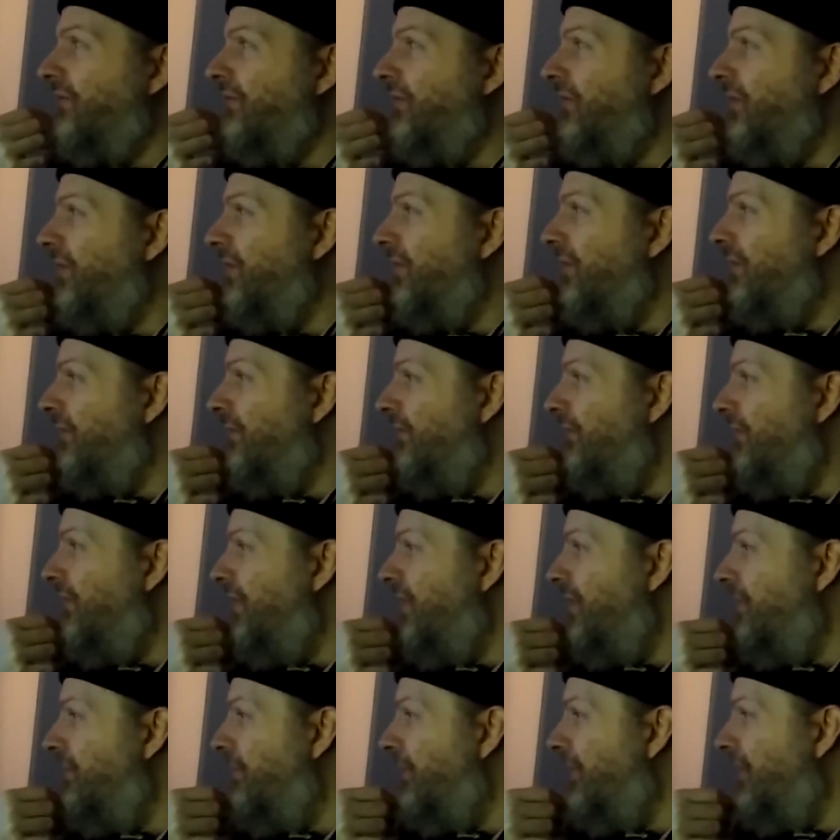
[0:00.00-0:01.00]
turn of
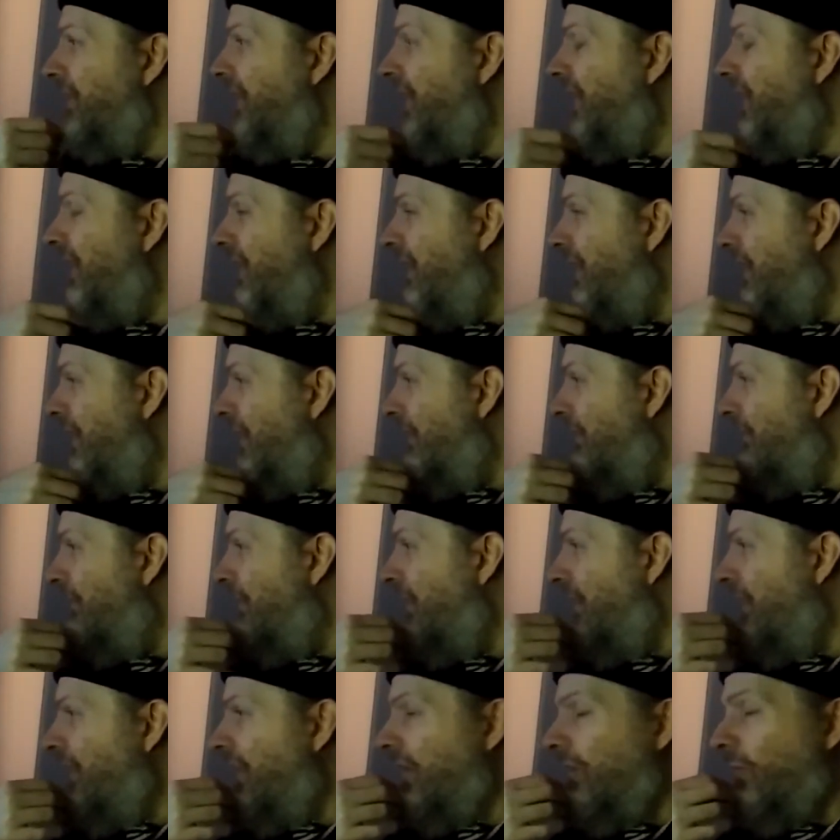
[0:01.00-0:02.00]
the
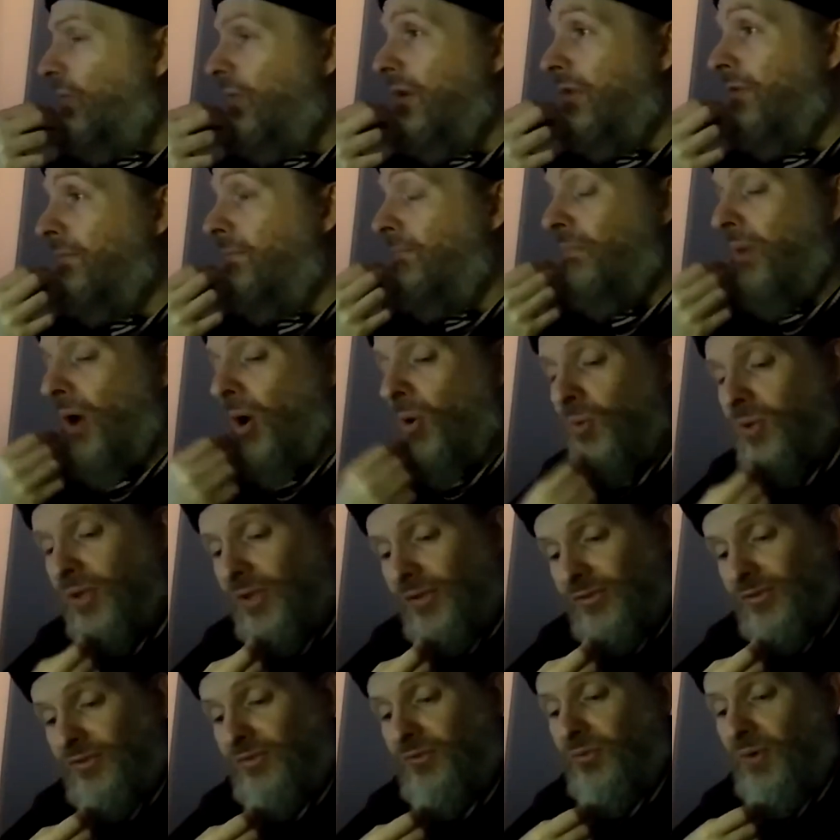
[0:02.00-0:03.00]
millennium with
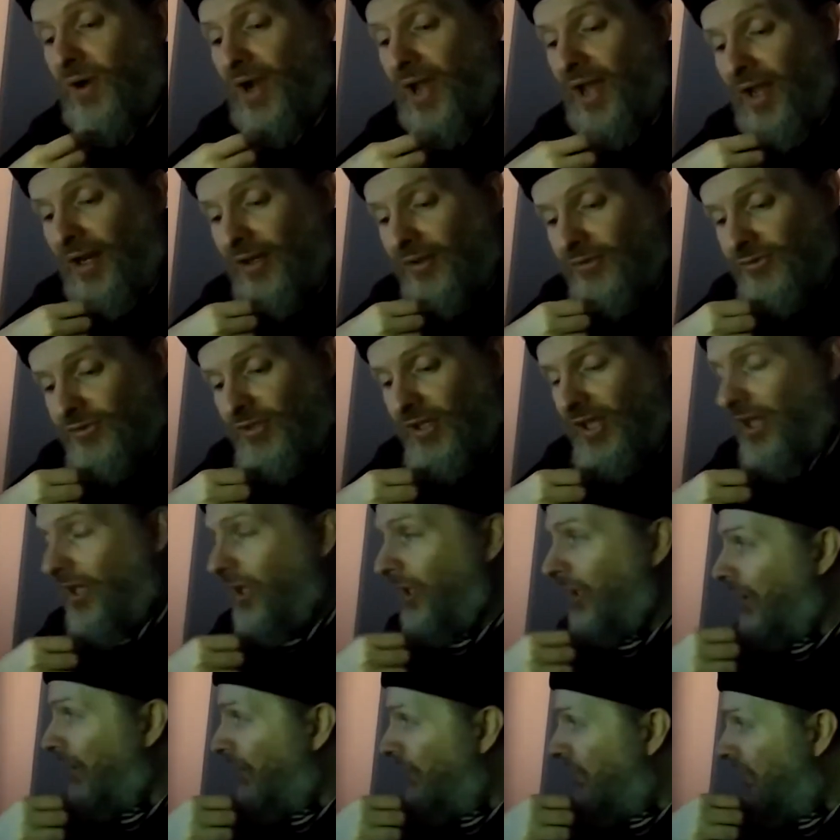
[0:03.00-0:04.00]
bonus tracks,
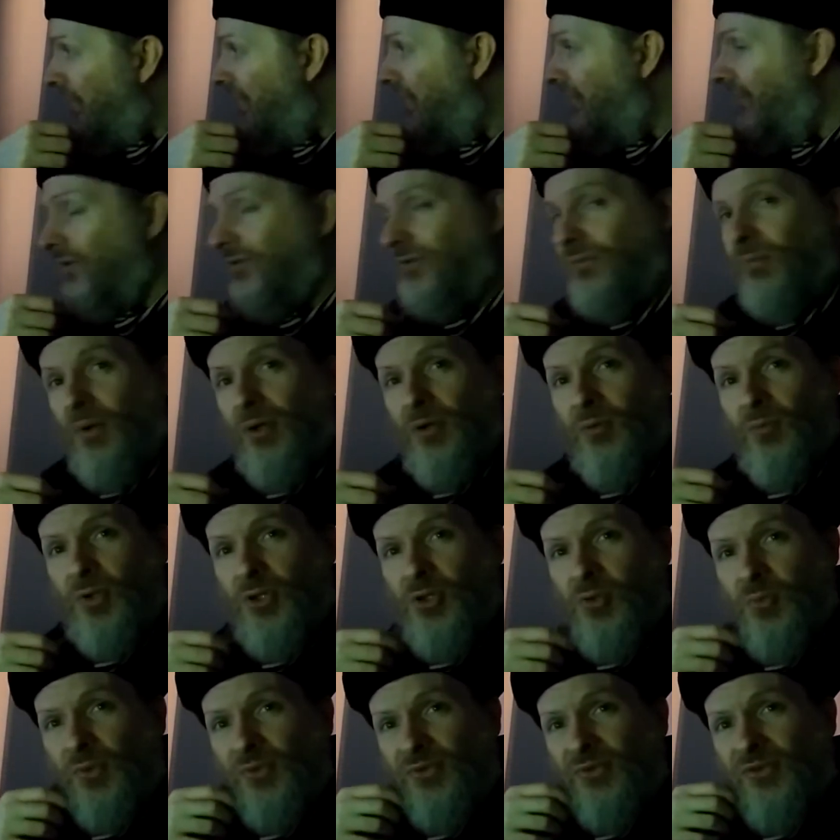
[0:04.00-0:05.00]
including this one,
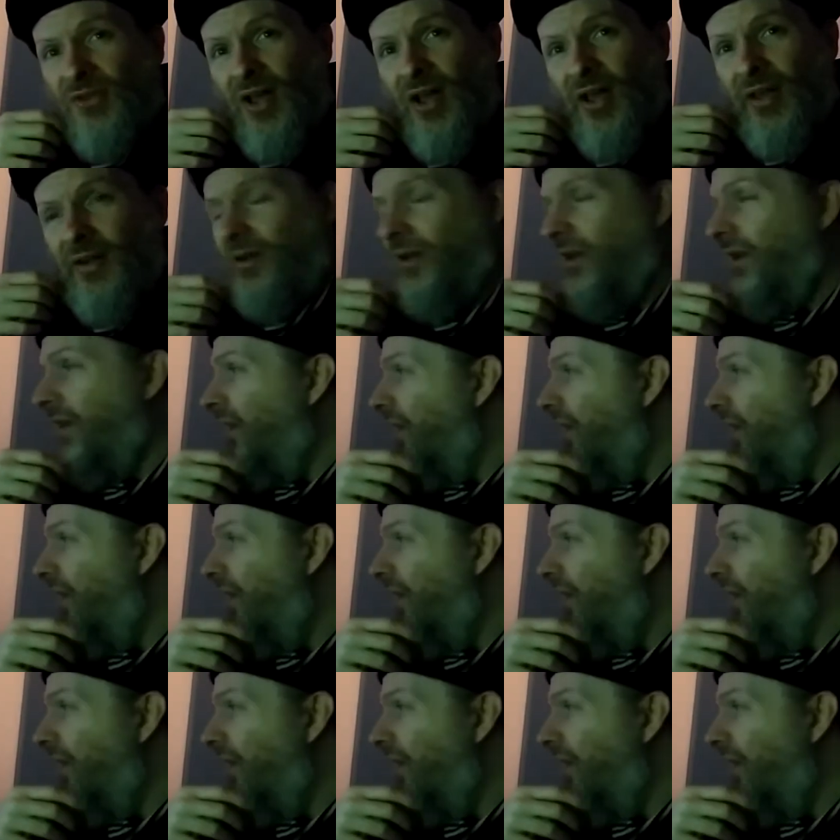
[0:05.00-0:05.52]
which was not